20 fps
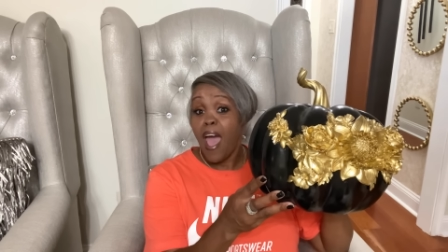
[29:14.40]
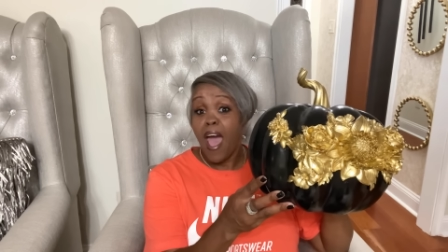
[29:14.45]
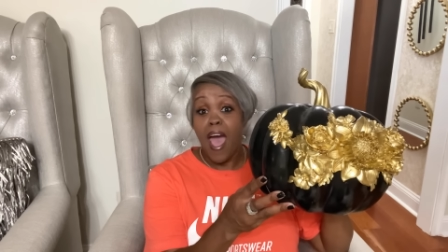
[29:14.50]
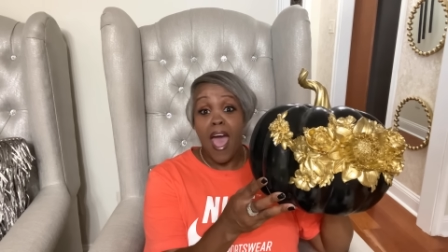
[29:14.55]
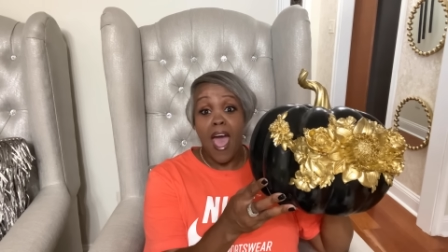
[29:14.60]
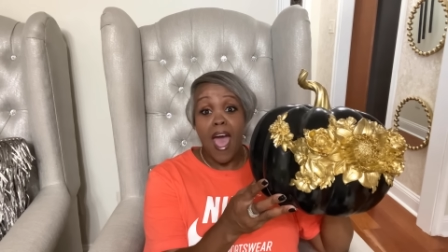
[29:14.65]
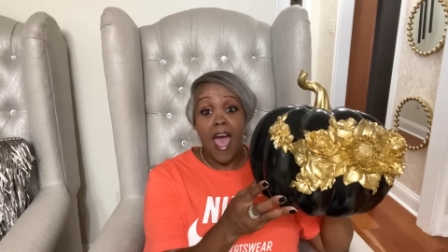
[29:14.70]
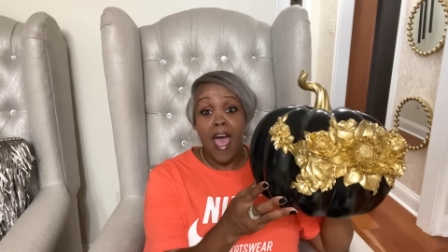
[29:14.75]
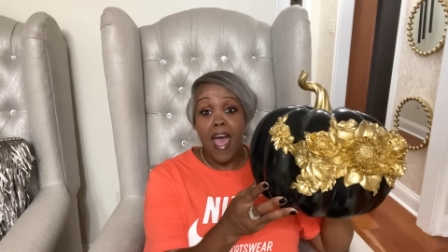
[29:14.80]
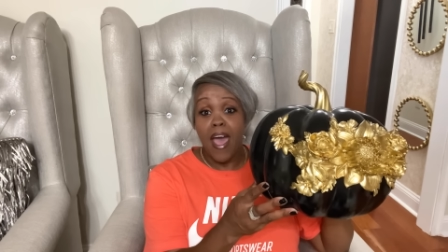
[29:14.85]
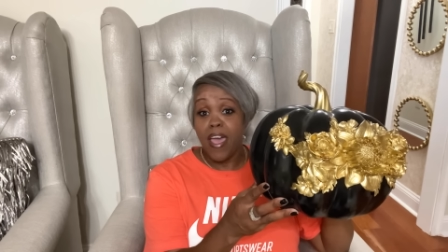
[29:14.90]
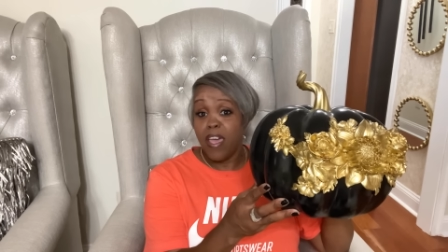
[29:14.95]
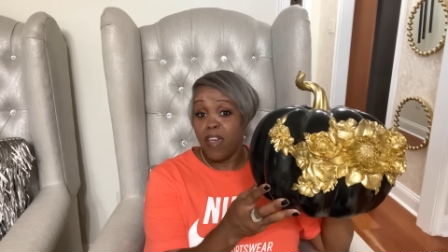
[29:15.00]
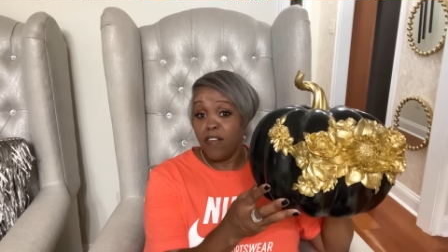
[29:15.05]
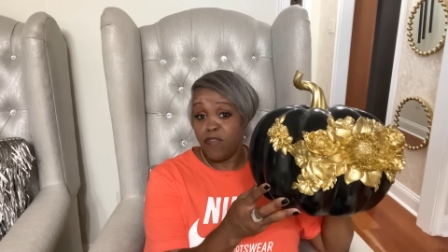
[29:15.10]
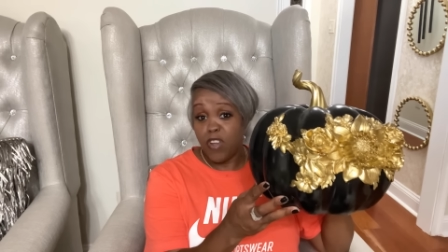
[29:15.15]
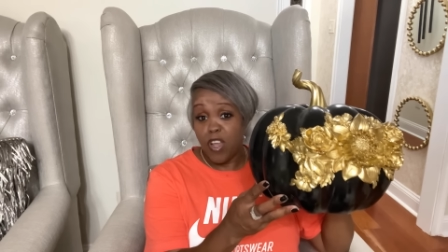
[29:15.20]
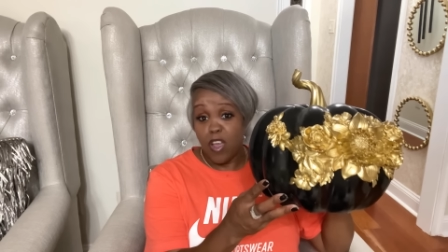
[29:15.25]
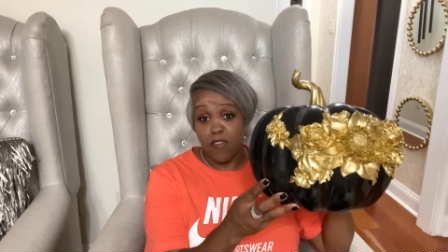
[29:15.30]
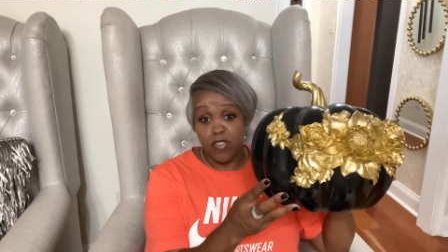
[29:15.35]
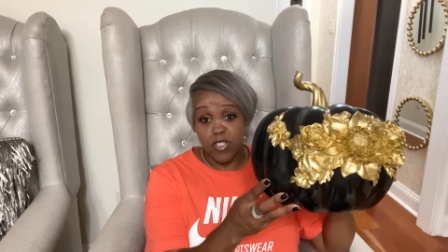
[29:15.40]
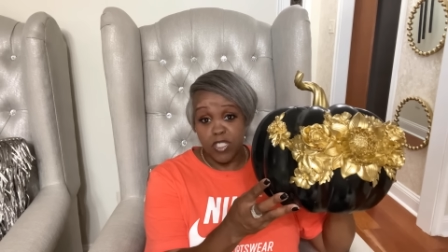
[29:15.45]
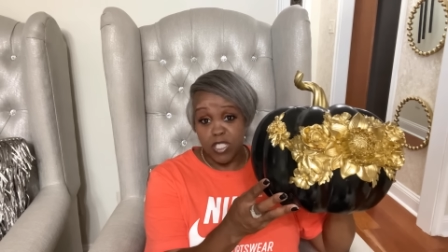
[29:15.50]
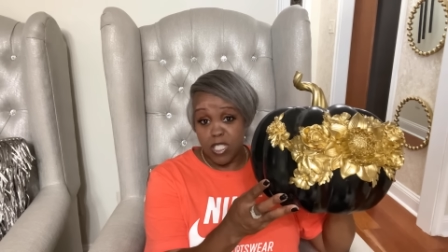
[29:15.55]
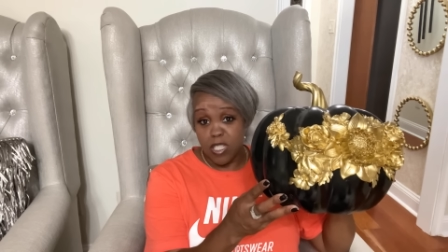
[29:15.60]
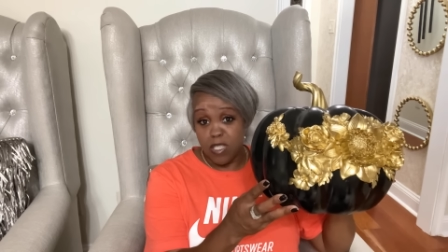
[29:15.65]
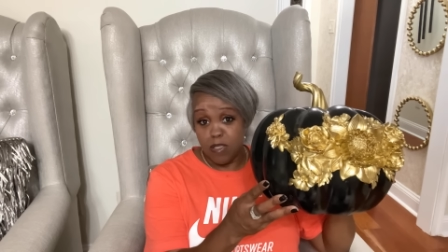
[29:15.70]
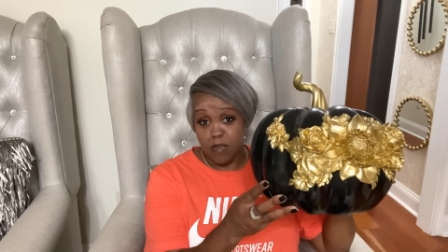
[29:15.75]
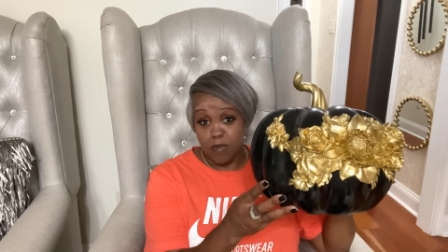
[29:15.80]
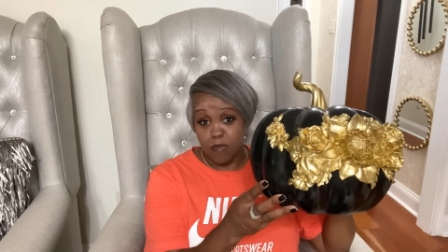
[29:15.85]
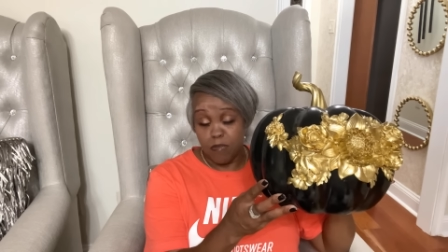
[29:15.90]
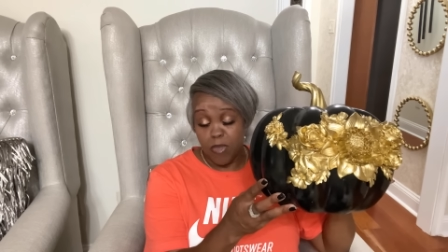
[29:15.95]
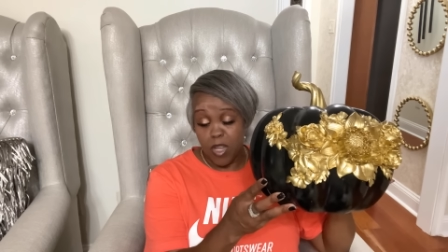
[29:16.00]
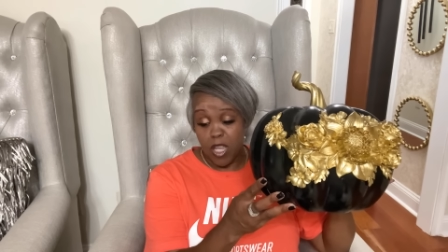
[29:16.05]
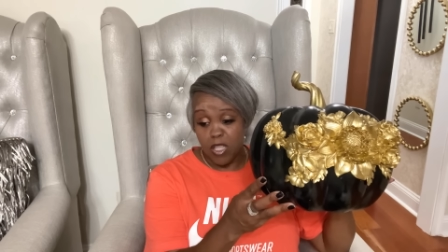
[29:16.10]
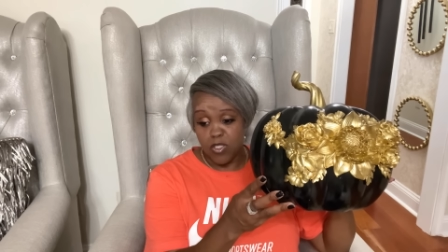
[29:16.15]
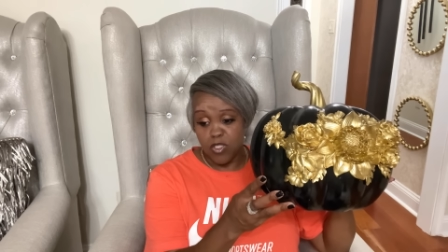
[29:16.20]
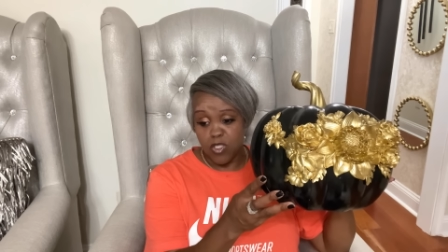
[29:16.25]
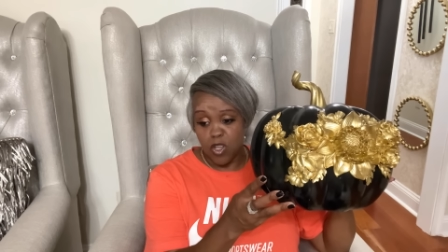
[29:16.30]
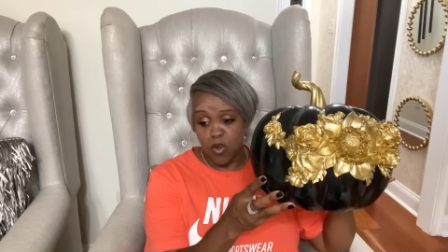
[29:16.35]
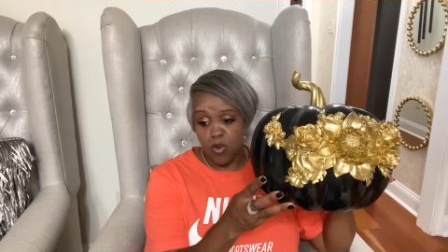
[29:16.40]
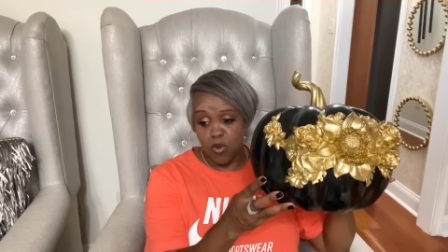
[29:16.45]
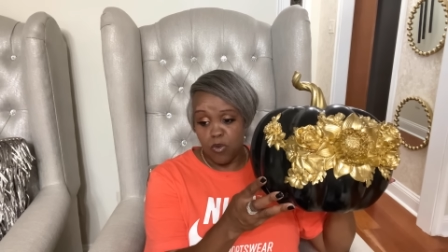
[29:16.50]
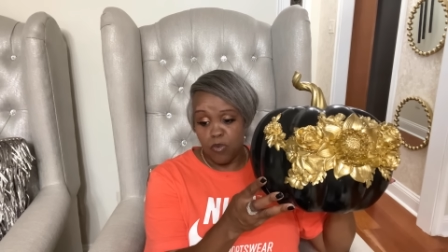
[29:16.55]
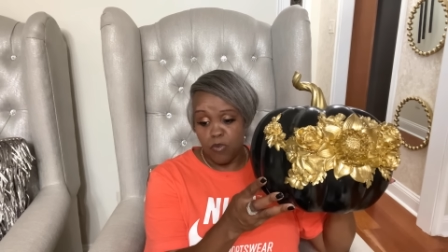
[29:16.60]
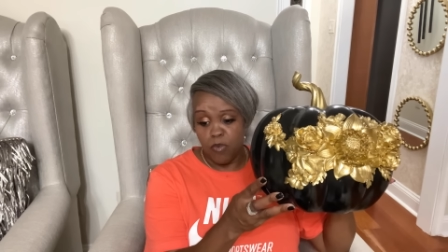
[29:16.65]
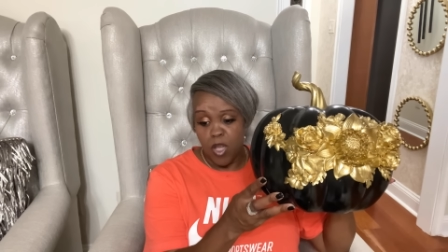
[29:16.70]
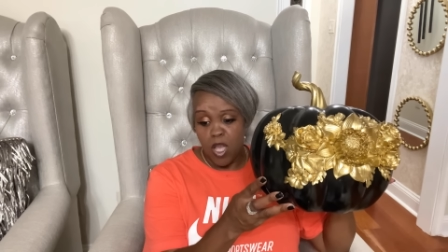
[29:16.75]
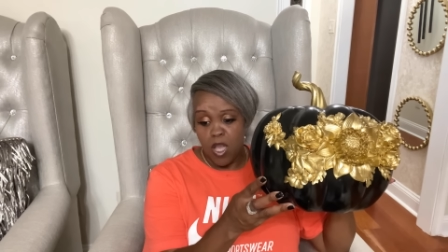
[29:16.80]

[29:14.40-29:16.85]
I have never seen them. And so